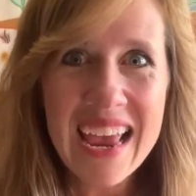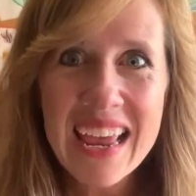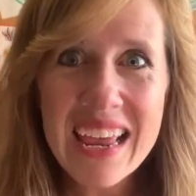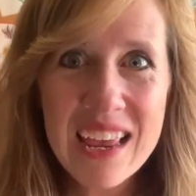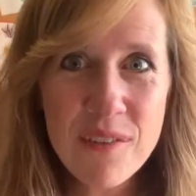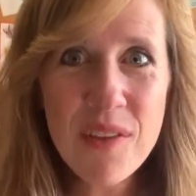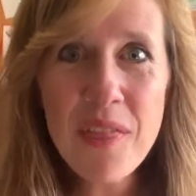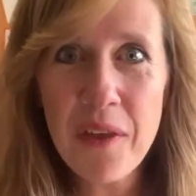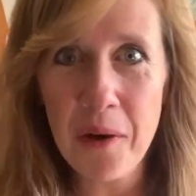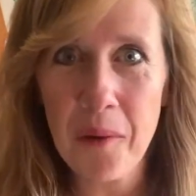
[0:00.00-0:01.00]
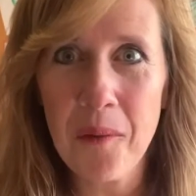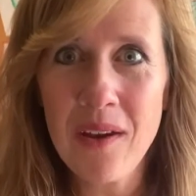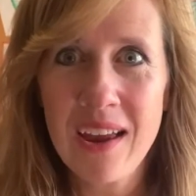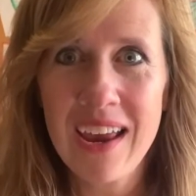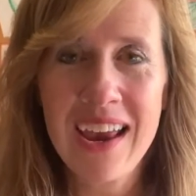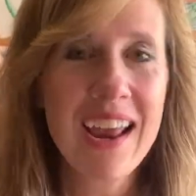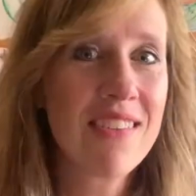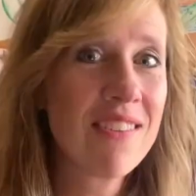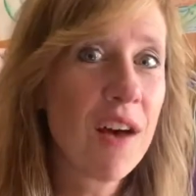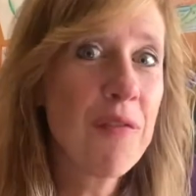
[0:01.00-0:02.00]
even though
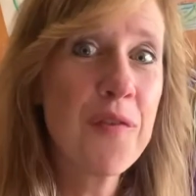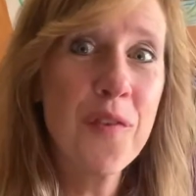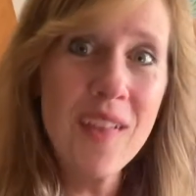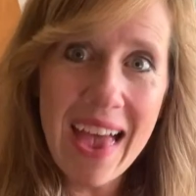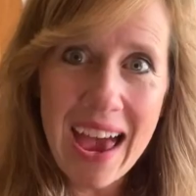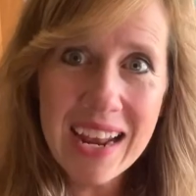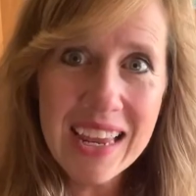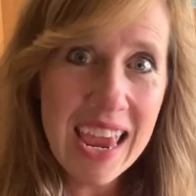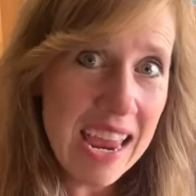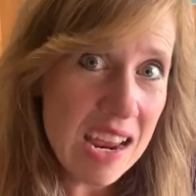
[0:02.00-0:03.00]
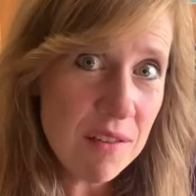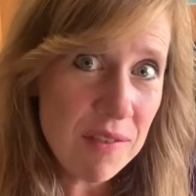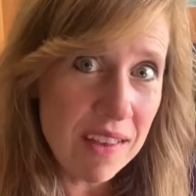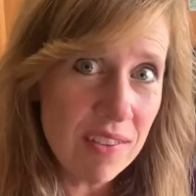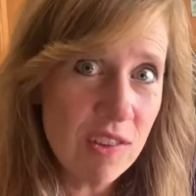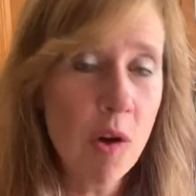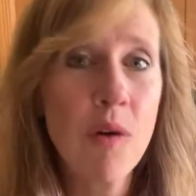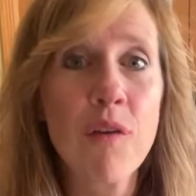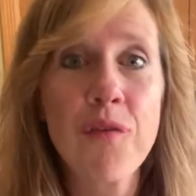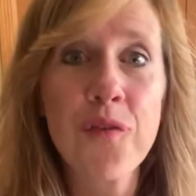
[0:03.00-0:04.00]
It's a flat canvas or
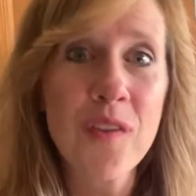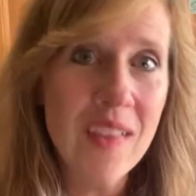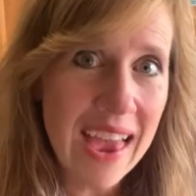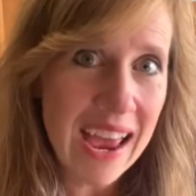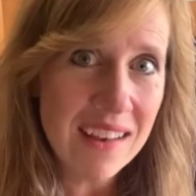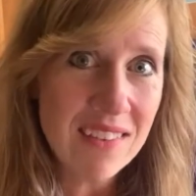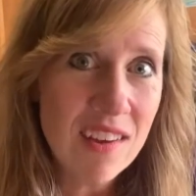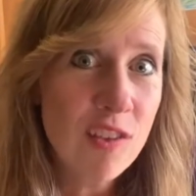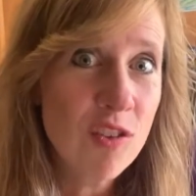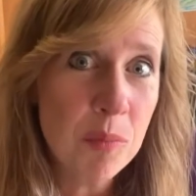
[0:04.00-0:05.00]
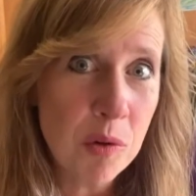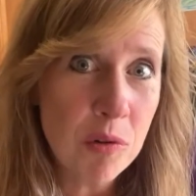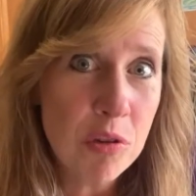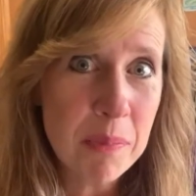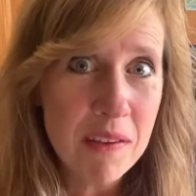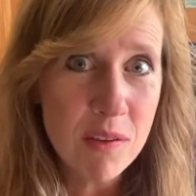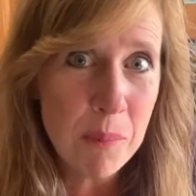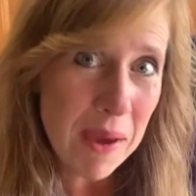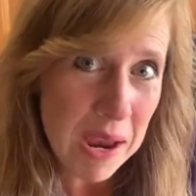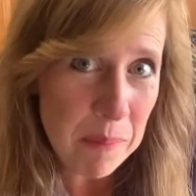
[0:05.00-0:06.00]
a flat, smooth piece of
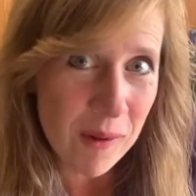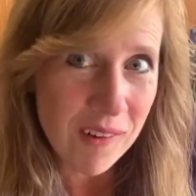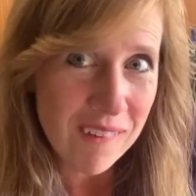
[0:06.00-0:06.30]
paper.